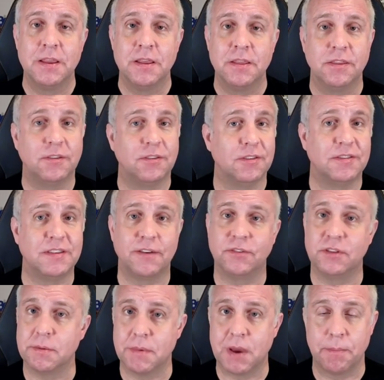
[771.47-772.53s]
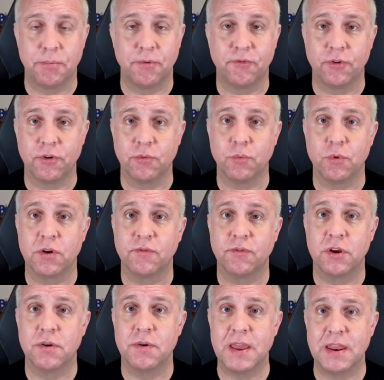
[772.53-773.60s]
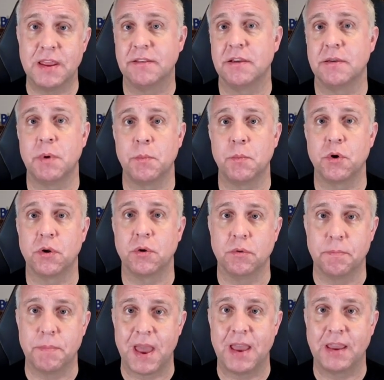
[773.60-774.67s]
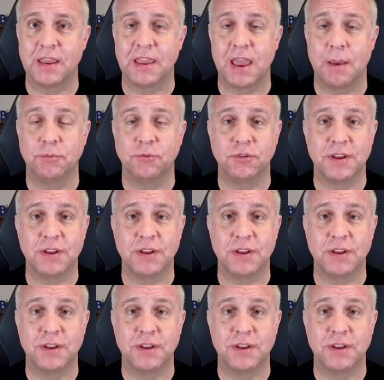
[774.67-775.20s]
This is definitely my preferred workflow anytime I'm working with packet capture